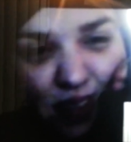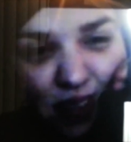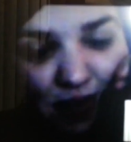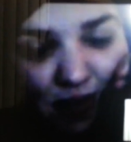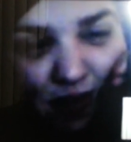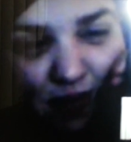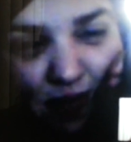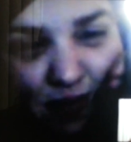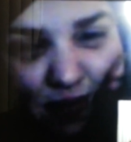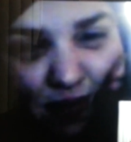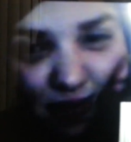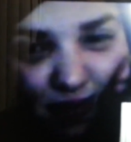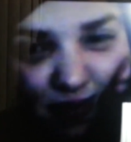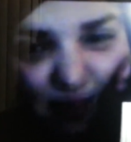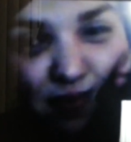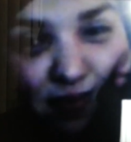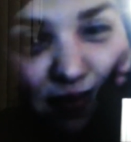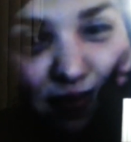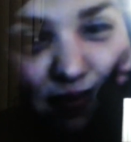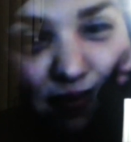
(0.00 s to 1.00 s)

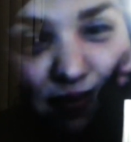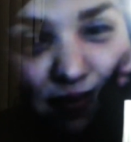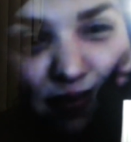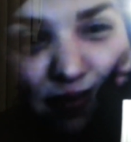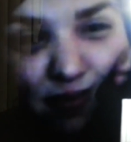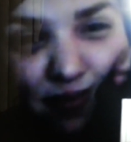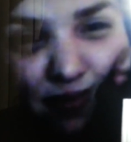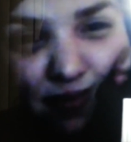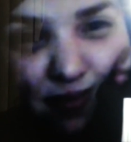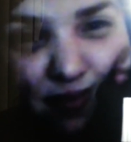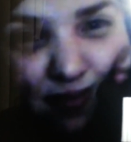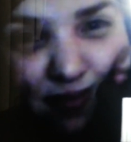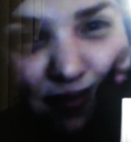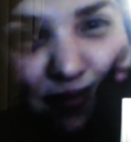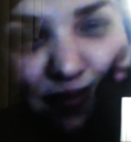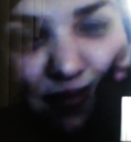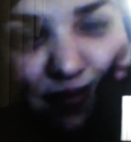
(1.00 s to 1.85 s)
Nothing is said.